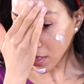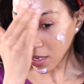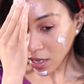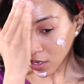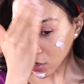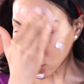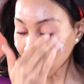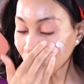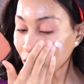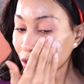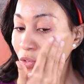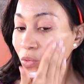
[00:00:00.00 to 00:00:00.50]

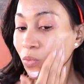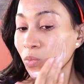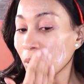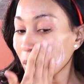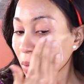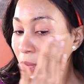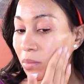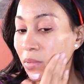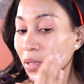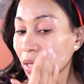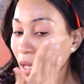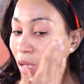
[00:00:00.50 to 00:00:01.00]
and just
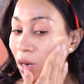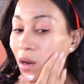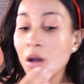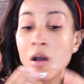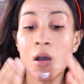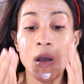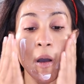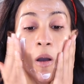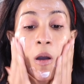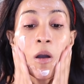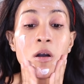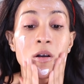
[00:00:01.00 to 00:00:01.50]
rub
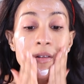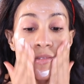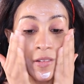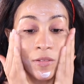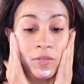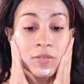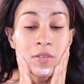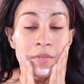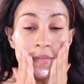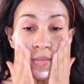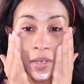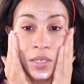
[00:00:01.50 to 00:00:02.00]
that all
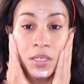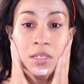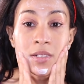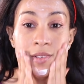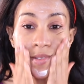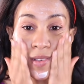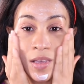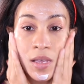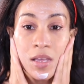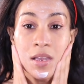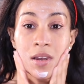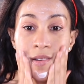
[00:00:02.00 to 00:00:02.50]
over my
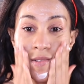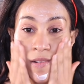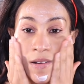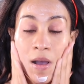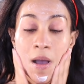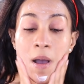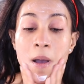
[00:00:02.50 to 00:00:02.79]
skin.